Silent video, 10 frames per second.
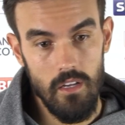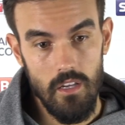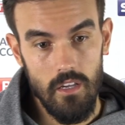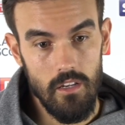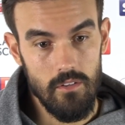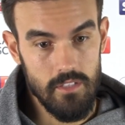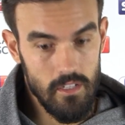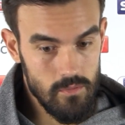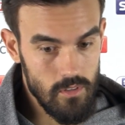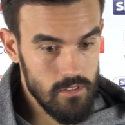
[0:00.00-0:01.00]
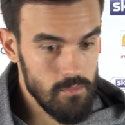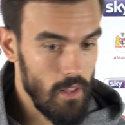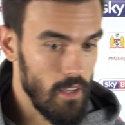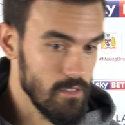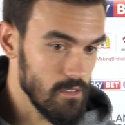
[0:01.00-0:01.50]
you know, it's down to us as
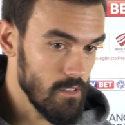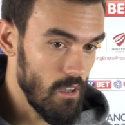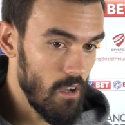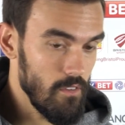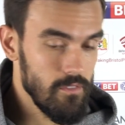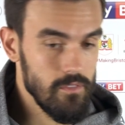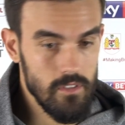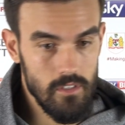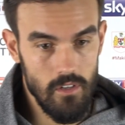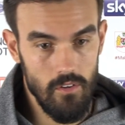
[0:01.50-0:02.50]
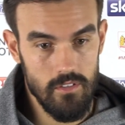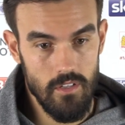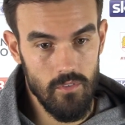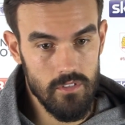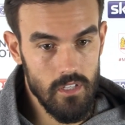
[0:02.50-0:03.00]
players, as staff, you know, as
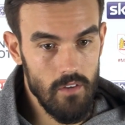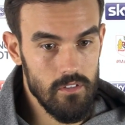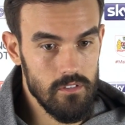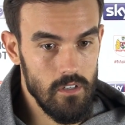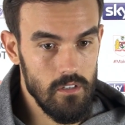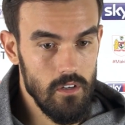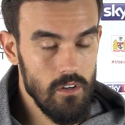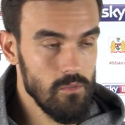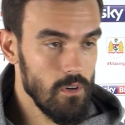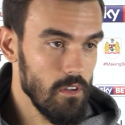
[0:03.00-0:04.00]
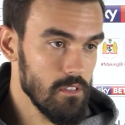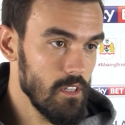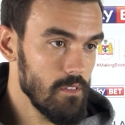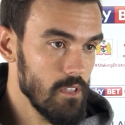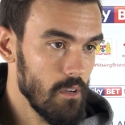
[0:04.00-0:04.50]
everyone together, you know, roll our
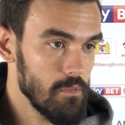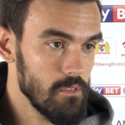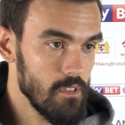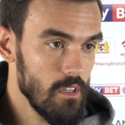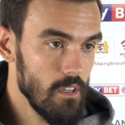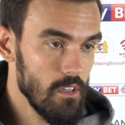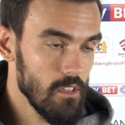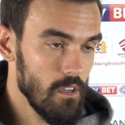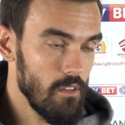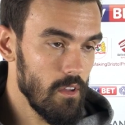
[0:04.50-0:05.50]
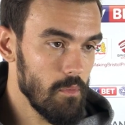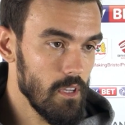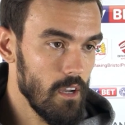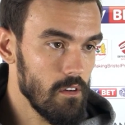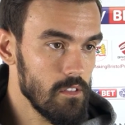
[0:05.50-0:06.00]
sleeves up and go there and be
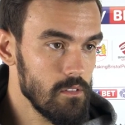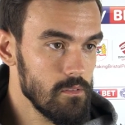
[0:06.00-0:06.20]
counted.